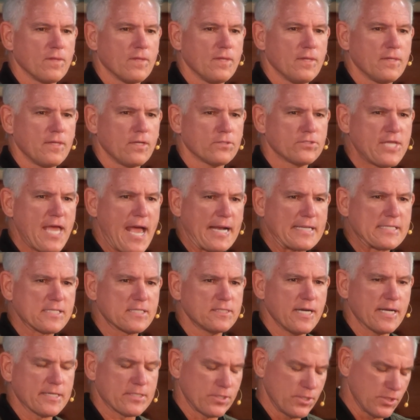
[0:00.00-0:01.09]
Now, tax
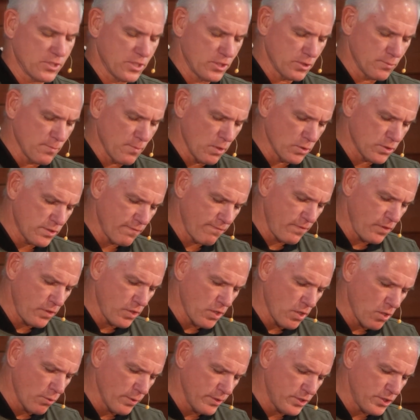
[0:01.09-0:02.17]
collectors, as most of you
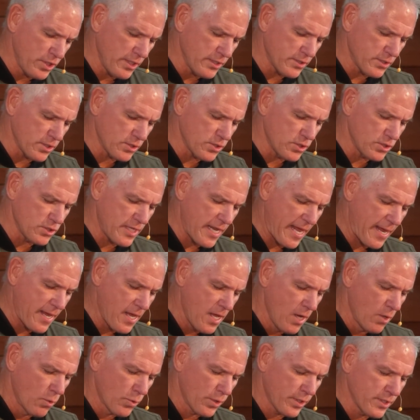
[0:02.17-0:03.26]
know, in Jesus' day,
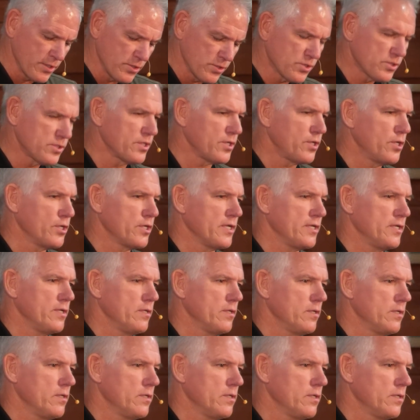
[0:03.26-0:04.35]
were considered
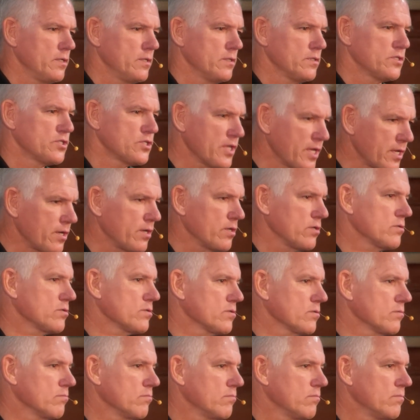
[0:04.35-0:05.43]

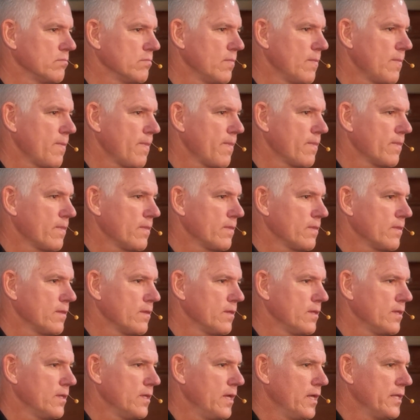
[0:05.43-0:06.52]
sinners.
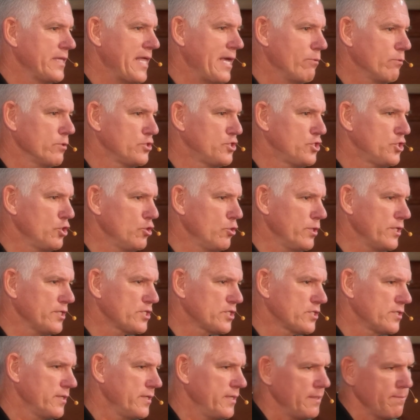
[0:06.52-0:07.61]
They were
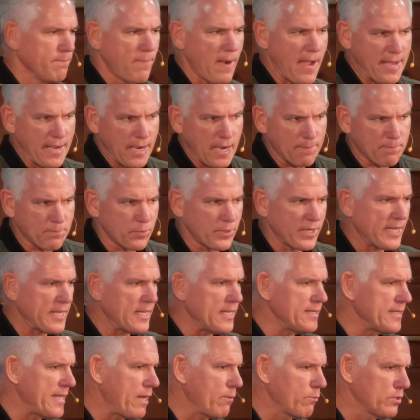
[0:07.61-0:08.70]
Jewish by
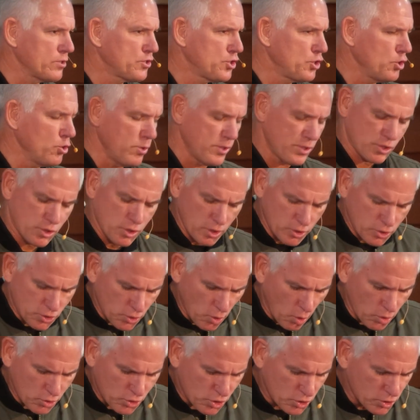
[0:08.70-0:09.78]
upbringing, they were Jewish
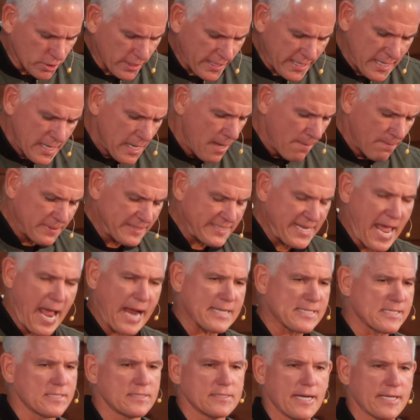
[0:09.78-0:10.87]
socially, but
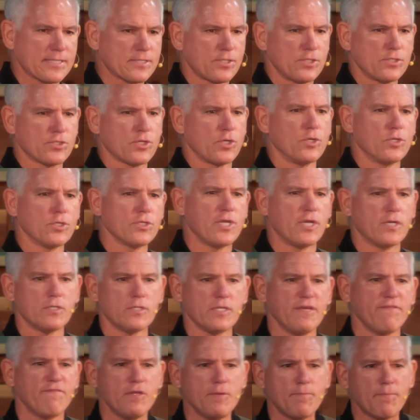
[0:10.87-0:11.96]
tax collectors earned their
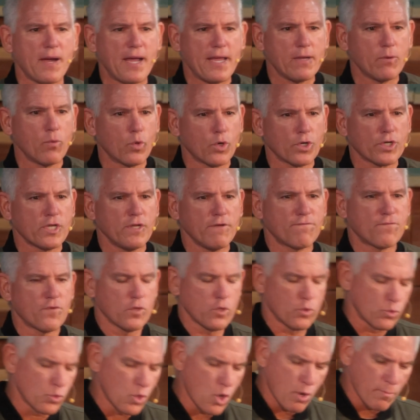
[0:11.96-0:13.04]
living by working for
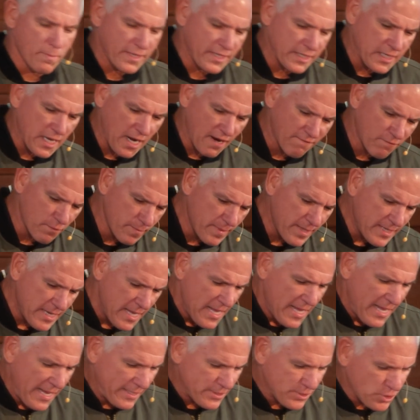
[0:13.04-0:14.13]
the Roman government.
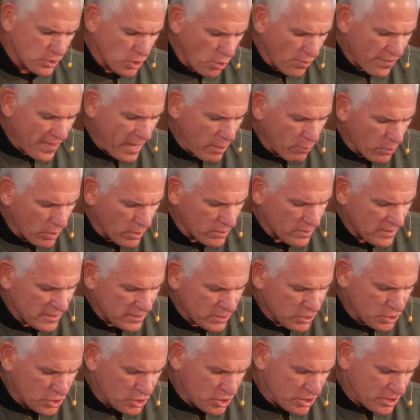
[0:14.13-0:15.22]
And so they were,
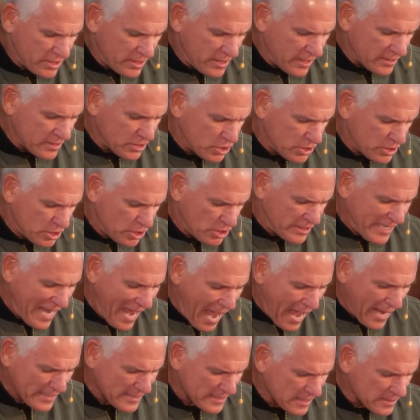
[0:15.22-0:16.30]
the
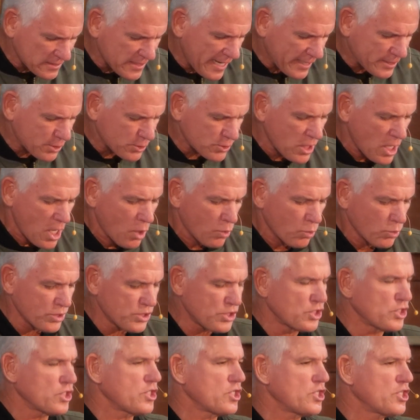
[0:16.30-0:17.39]
tax collectors were
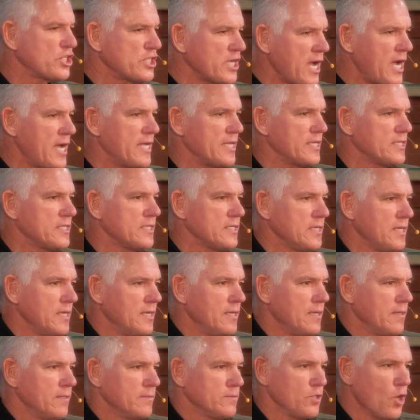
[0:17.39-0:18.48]
shunned,
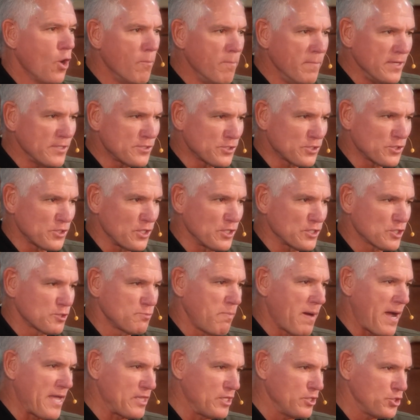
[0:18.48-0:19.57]
don't miss this,
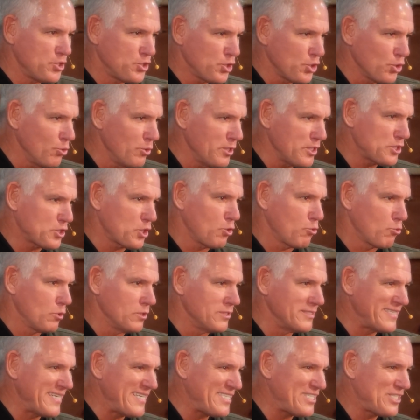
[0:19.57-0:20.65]
by the Jewish
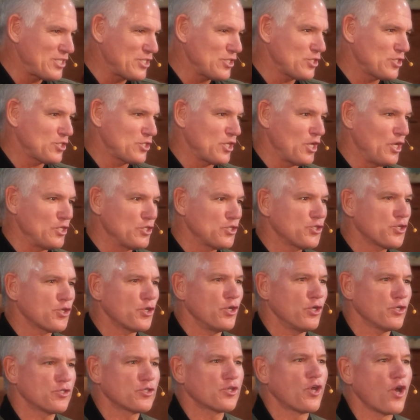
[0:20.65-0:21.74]
religious
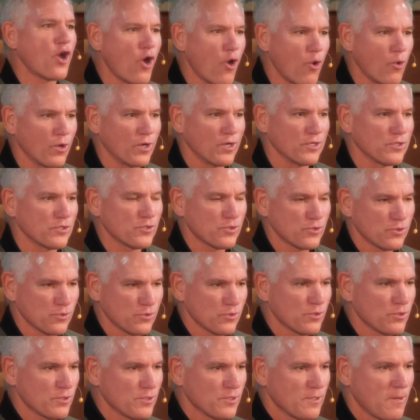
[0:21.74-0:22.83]
churchgoers,
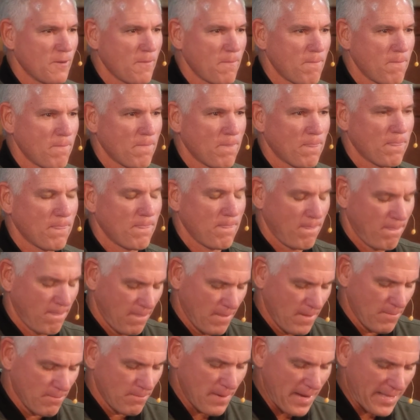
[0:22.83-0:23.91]

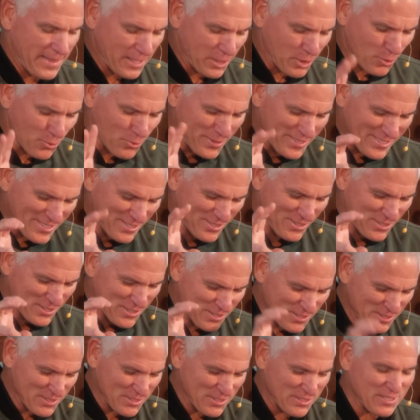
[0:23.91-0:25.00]
by the
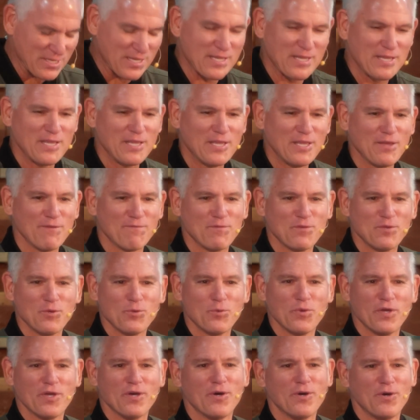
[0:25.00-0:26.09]
Christians, if you
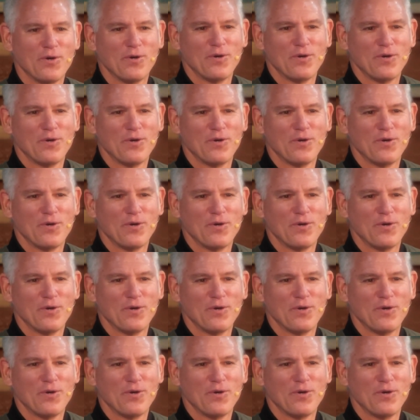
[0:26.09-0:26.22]
will.